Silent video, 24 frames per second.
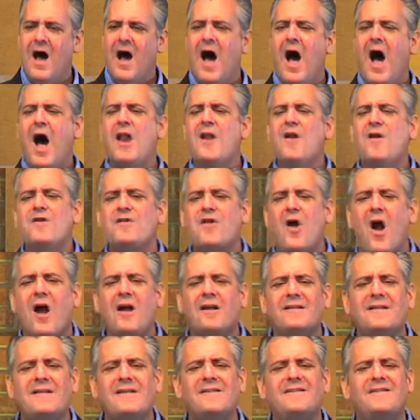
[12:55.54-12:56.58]
Utter
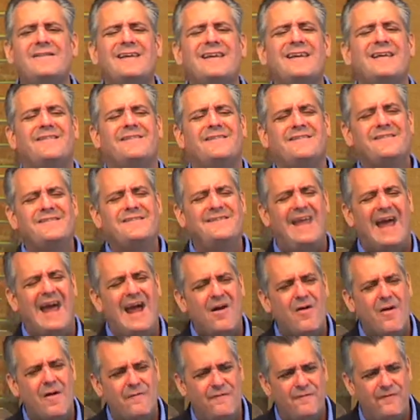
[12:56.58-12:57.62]
darkness is
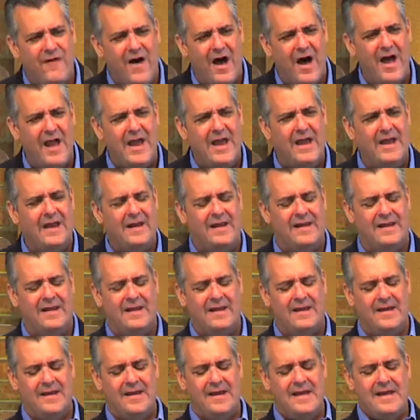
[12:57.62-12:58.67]
terrifying.
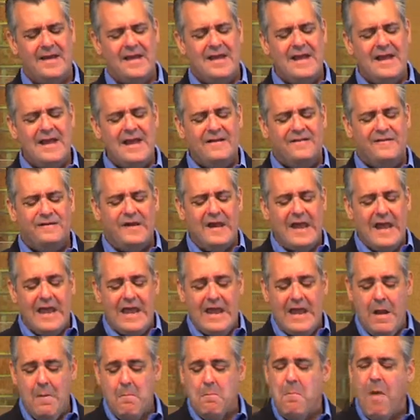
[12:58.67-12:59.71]
It's
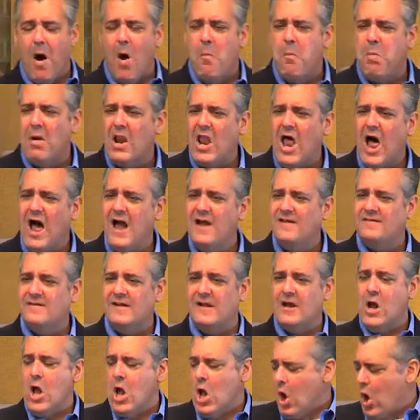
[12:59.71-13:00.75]

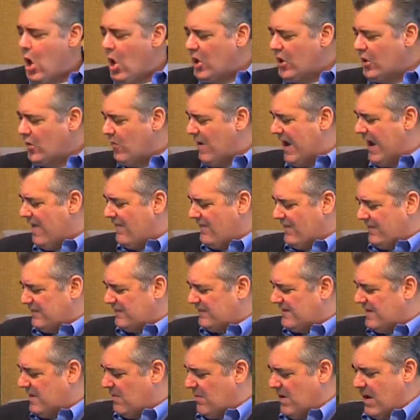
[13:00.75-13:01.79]
immobilizing. All around us,
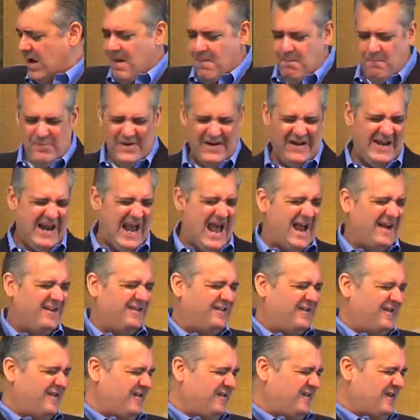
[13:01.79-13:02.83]
there were
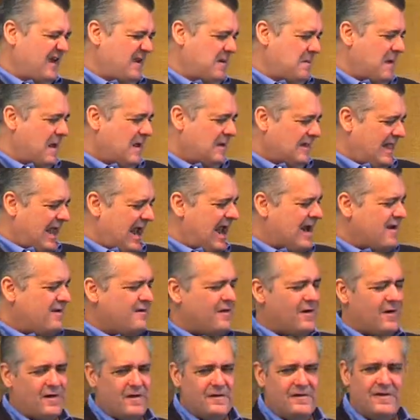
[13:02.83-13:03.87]
pickaxes and
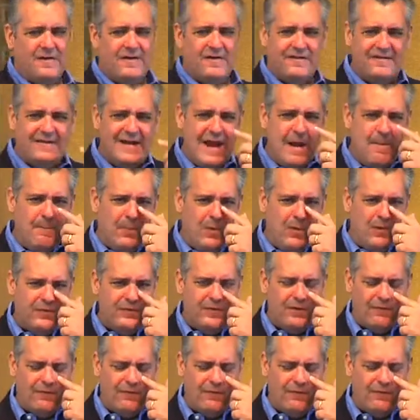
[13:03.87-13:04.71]
lanterns and samples